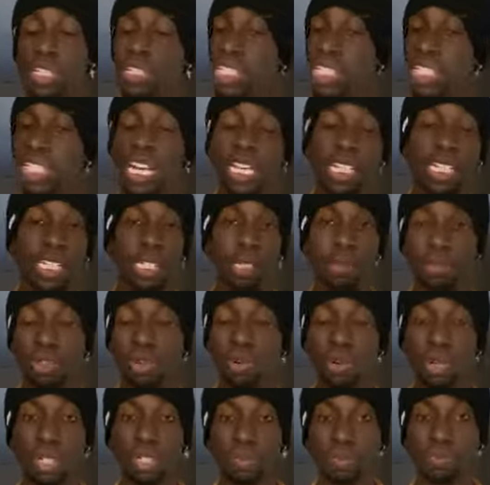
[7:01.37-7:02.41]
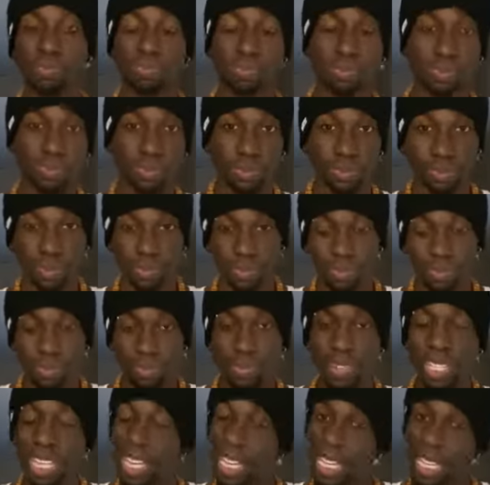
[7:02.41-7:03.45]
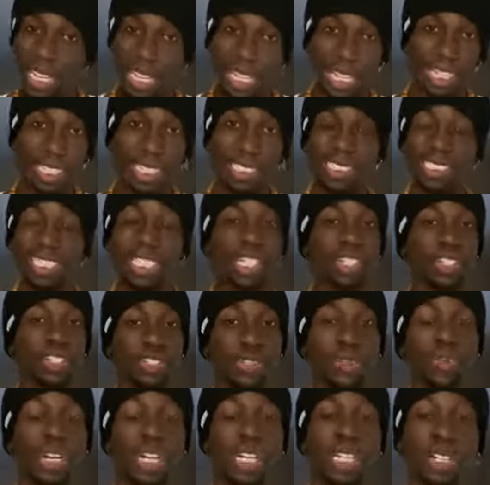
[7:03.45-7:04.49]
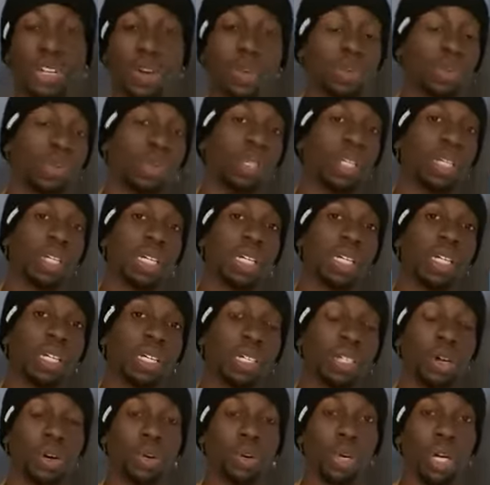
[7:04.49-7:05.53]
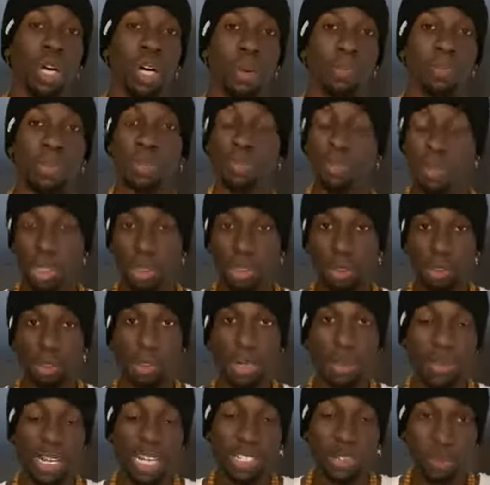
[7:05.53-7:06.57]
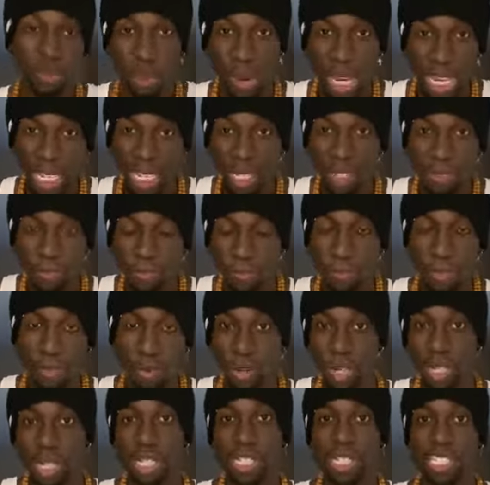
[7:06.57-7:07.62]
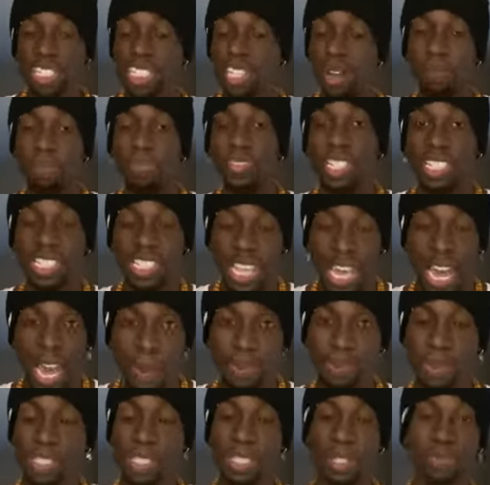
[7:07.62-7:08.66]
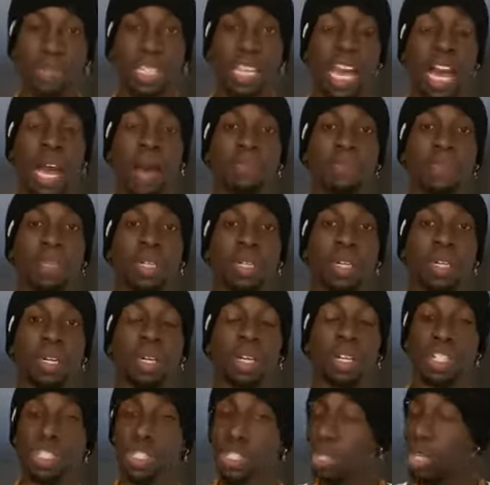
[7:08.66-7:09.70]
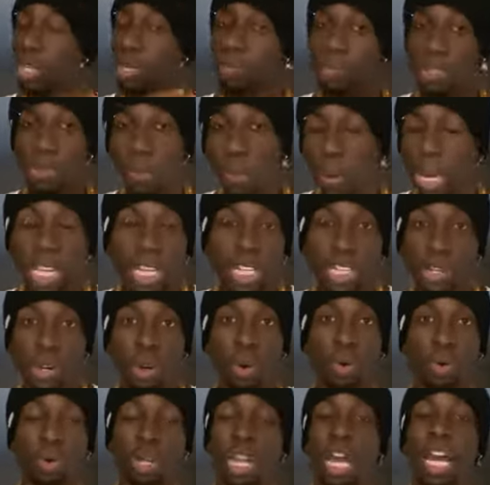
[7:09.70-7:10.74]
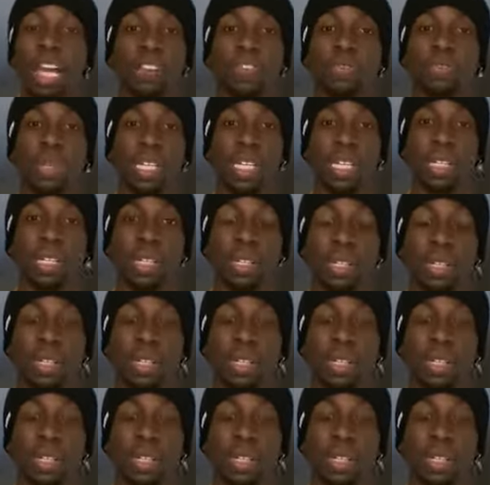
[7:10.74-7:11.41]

you just got to keep going. And then, like I said, enjoy it. Don't don't uh, be one of those people that's waiting for something to happen to be happy. Because you're going to be waiting your whole life, man.